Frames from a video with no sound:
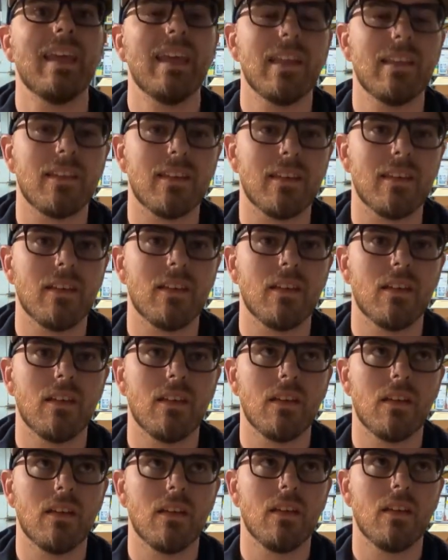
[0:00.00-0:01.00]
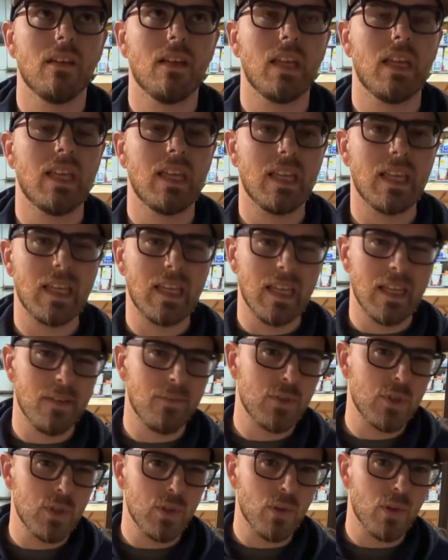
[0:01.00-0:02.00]
it
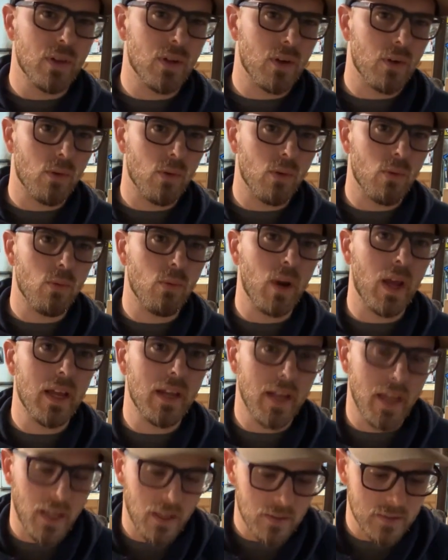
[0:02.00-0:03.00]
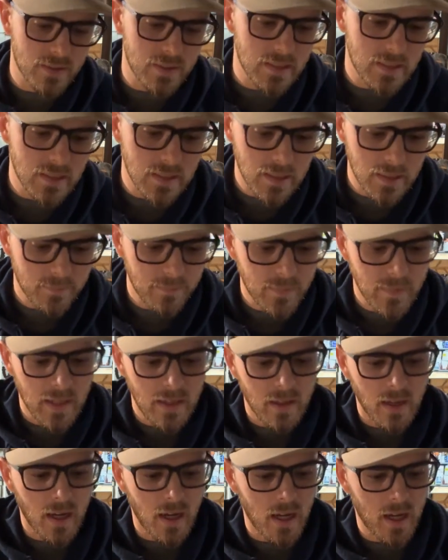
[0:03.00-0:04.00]
gives you the red LCD.
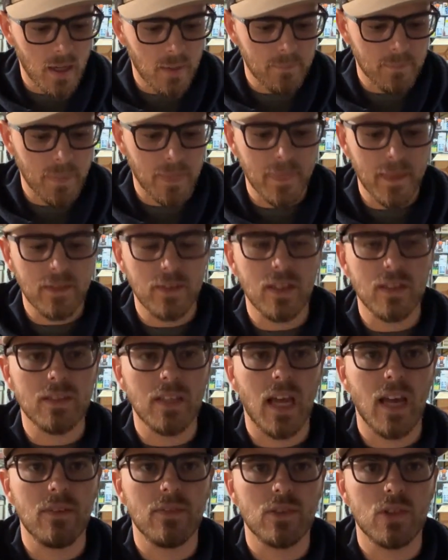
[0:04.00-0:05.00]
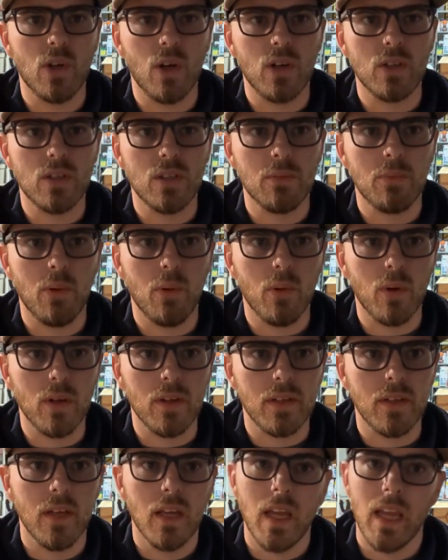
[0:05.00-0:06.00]
It does have a charging
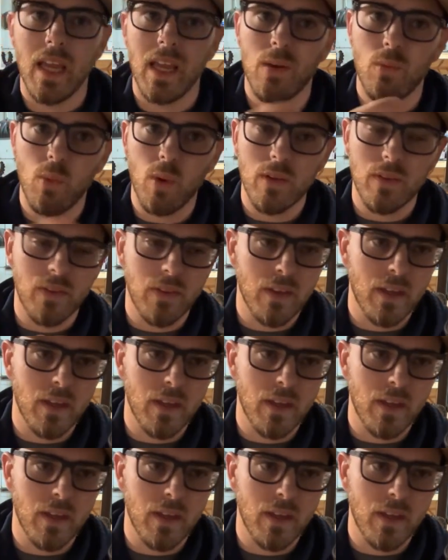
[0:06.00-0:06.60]
port. And one